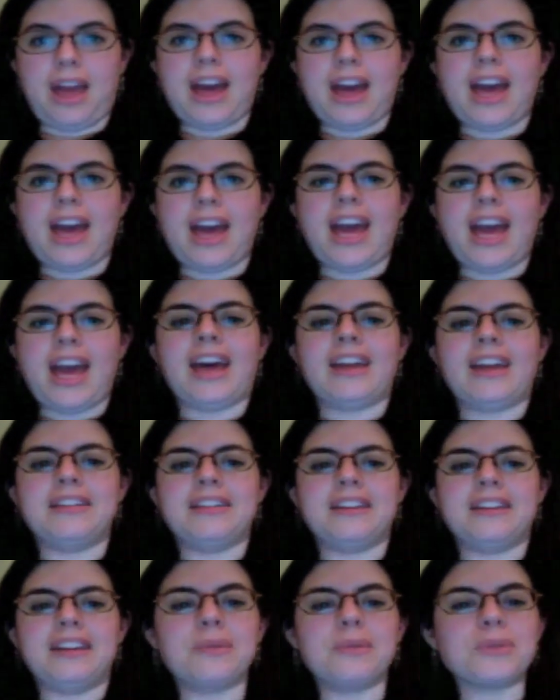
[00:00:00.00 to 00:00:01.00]
And
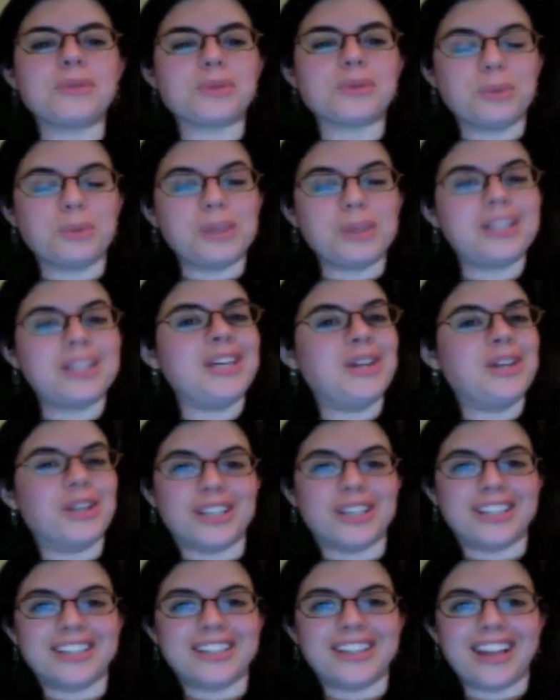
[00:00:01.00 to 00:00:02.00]
it was really
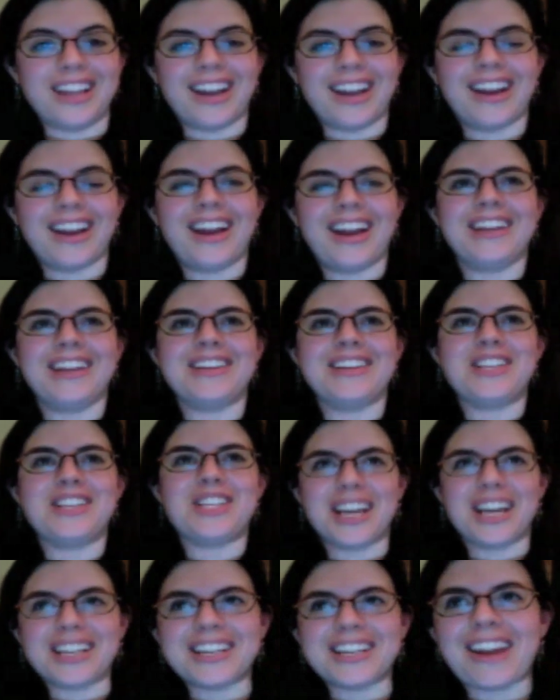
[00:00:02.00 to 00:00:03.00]
good. And I
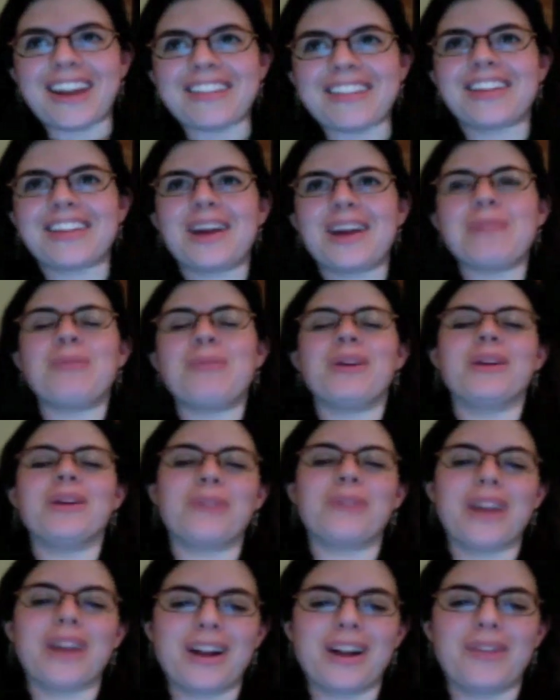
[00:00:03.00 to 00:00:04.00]
checked it out of the library and
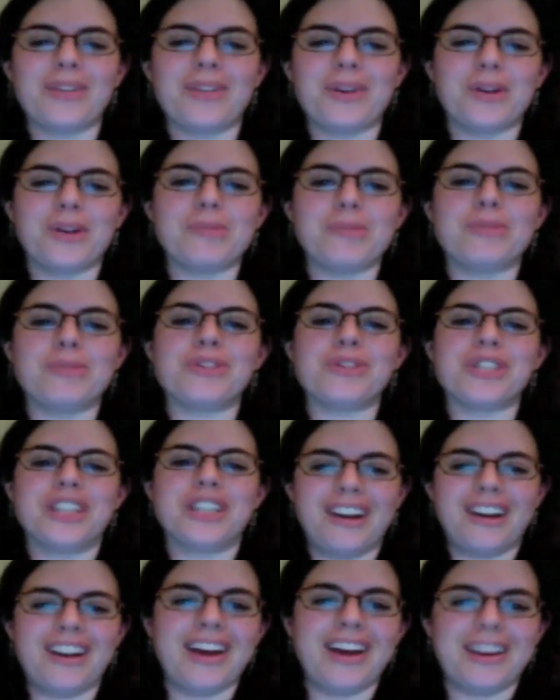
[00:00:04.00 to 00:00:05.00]
ran out the door before she
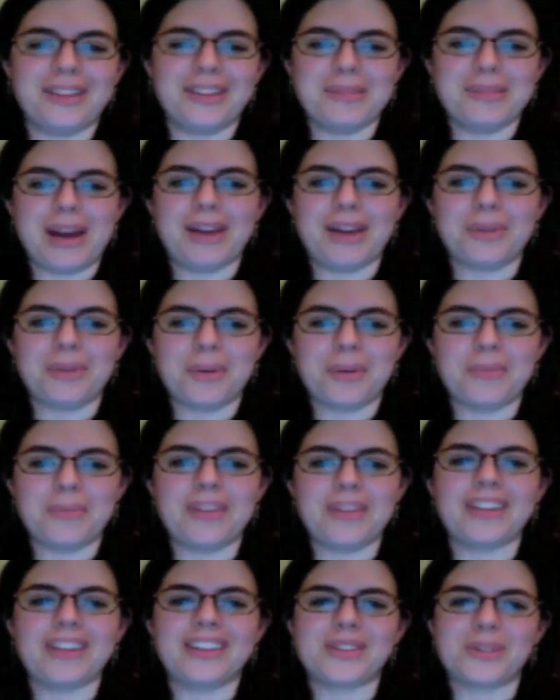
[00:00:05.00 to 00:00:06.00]
got out of the bathroom.
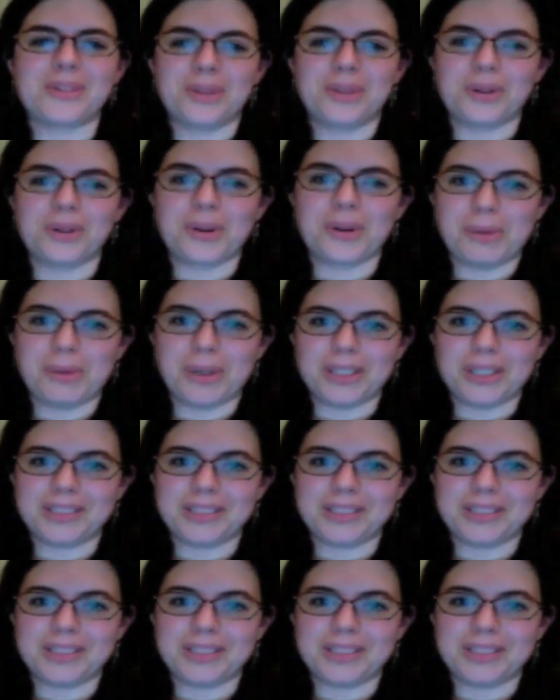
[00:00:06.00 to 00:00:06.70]
And I stole her book.